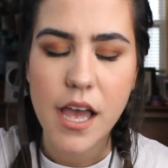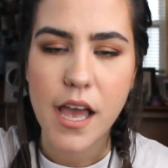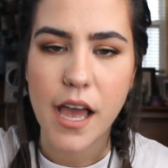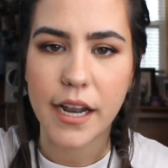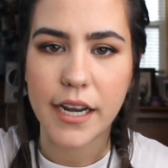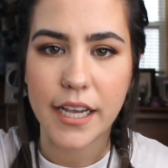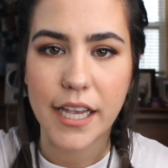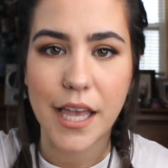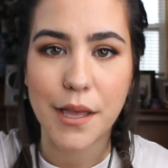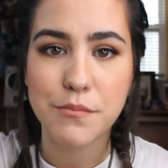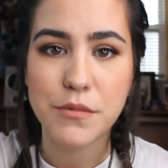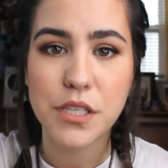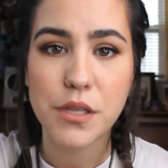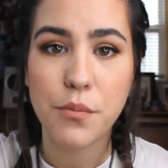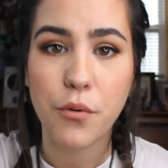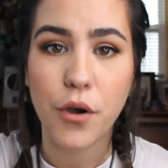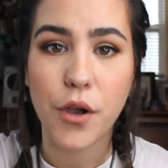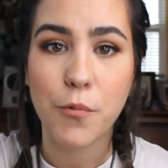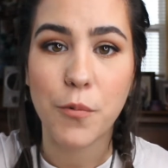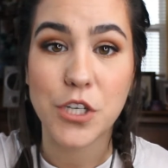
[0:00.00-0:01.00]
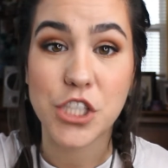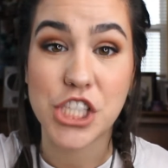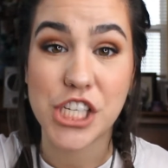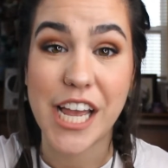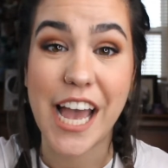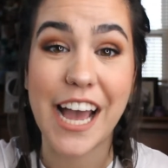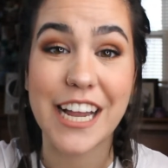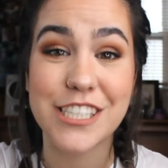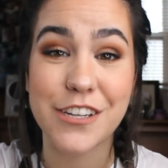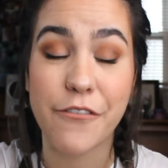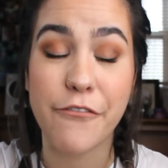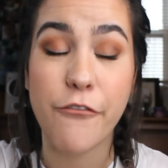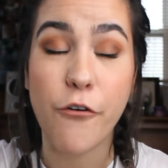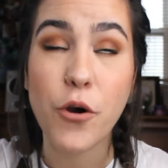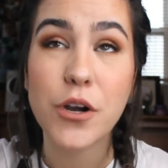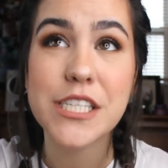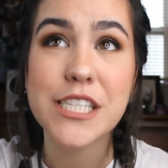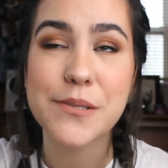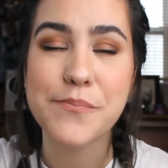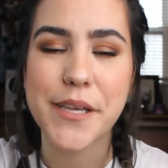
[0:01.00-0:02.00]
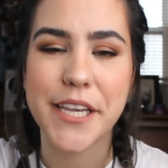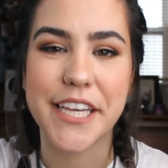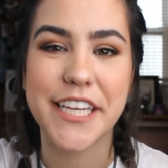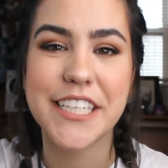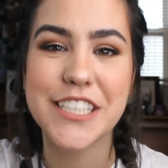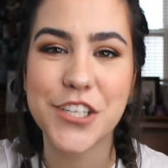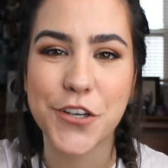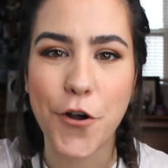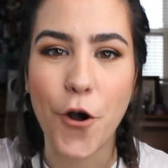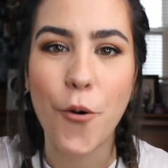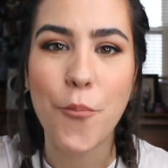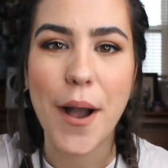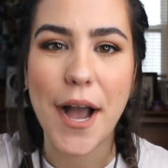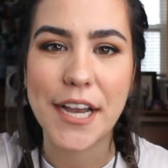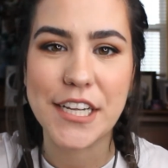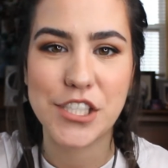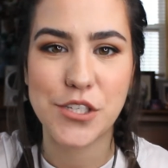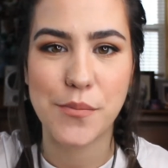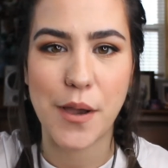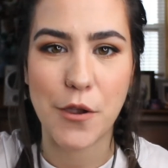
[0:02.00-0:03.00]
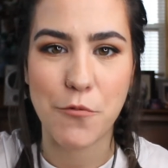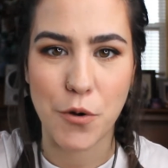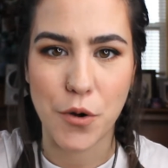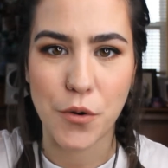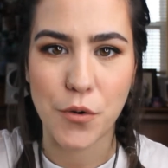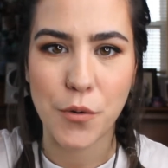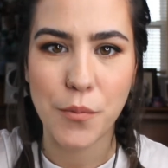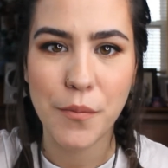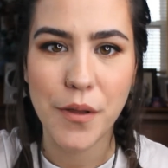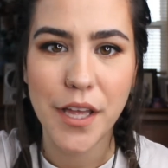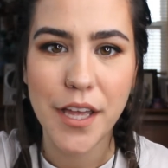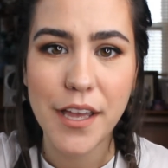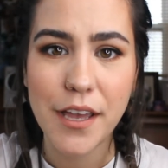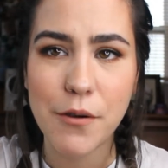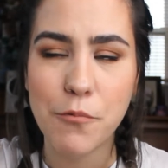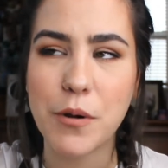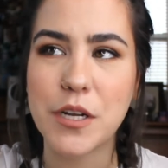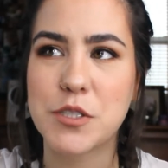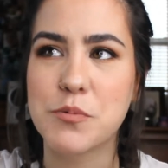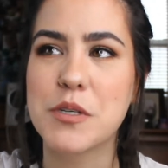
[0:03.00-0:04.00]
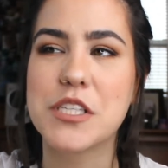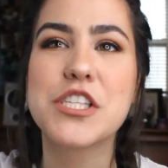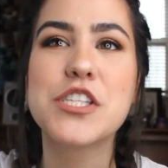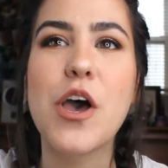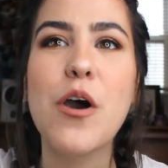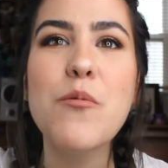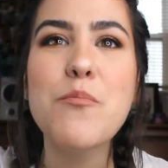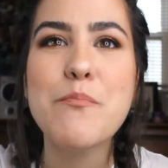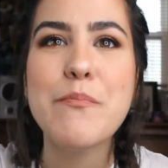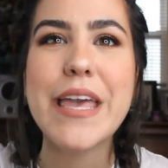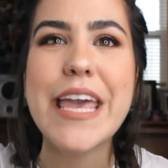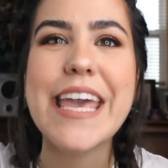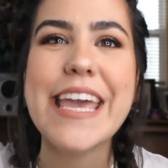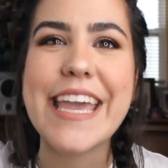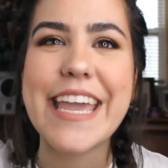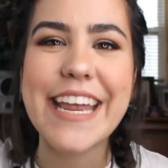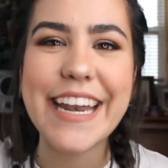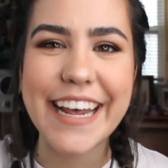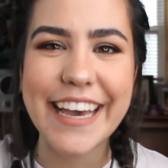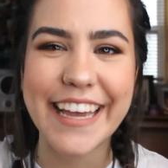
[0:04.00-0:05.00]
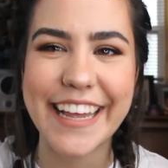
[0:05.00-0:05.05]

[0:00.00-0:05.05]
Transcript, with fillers: And it came to the point where she had to force me to go back to my room, which was so mean.